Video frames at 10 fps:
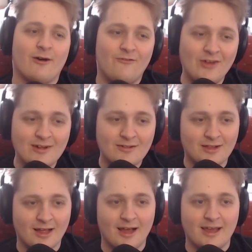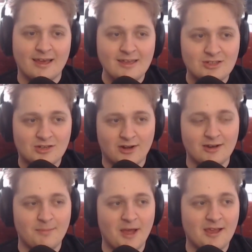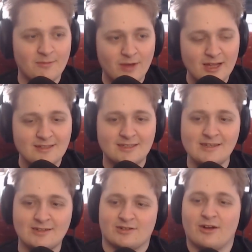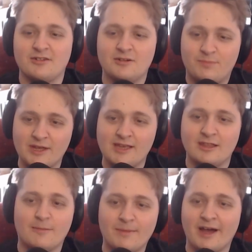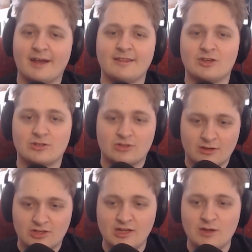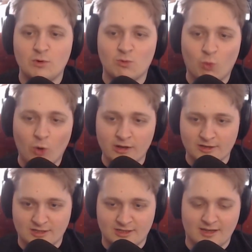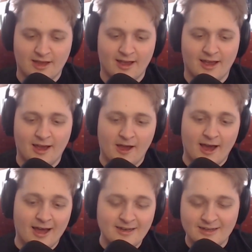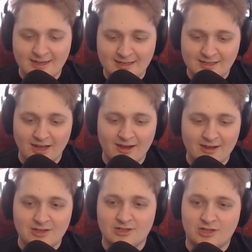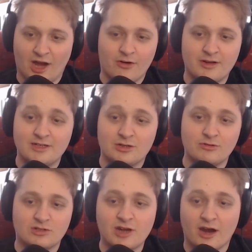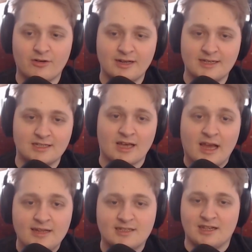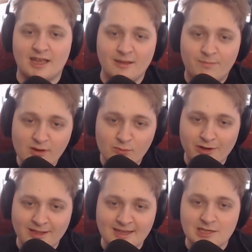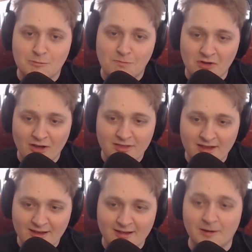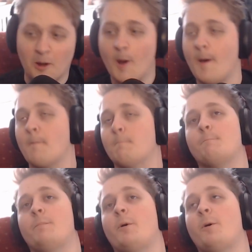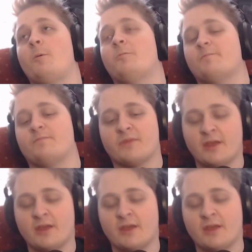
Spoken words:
Phil, he's trying to make amends. He's trying to be the man that she would want. And in turn, Sharon is who Sharon is, sleeping with his brother. Boom.